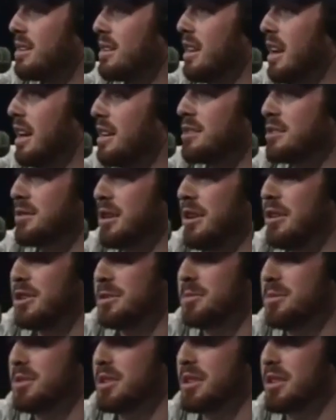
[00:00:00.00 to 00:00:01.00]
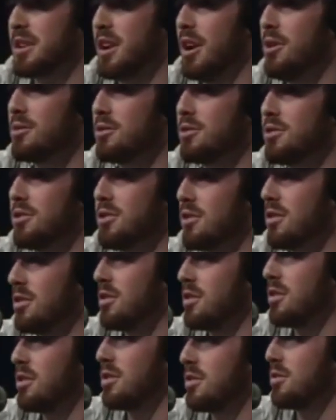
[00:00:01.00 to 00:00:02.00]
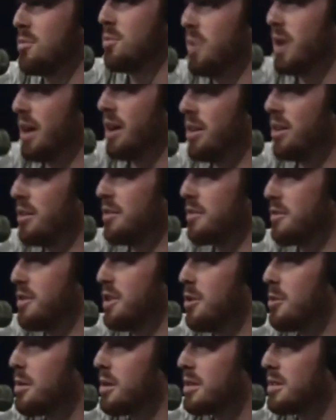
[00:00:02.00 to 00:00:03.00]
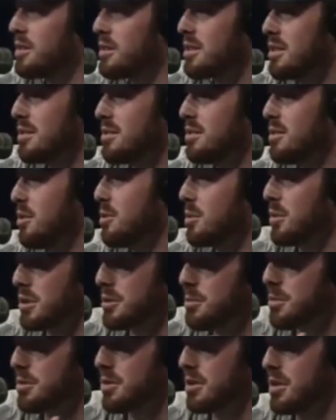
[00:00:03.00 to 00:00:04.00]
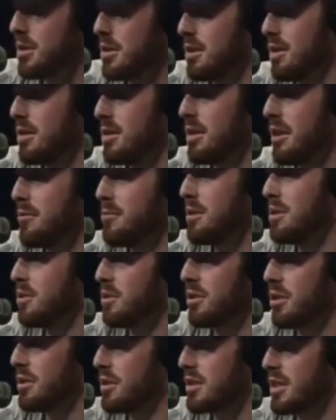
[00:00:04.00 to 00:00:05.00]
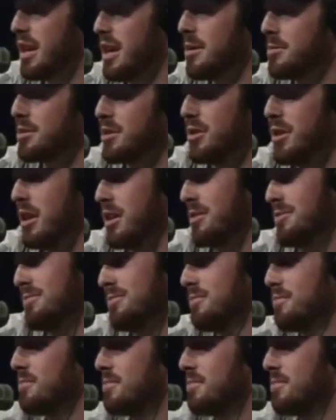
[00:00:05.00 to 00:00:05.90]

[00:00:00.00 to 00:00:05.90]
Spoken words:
How are you supposed to coach well if nobody's doing what you're supposed to? They've been doing all this time, so I don't.